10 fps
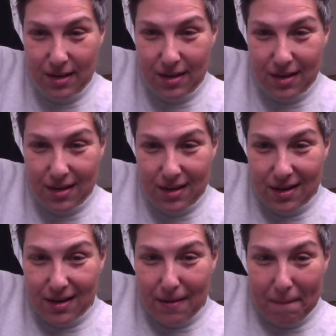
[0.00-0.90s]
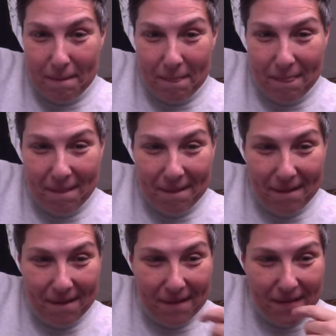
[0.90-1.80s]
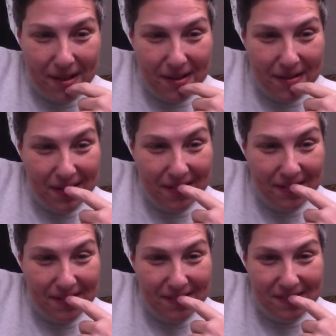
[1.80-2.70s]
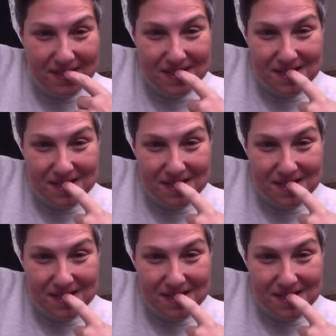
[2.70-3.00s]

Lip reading: (silence)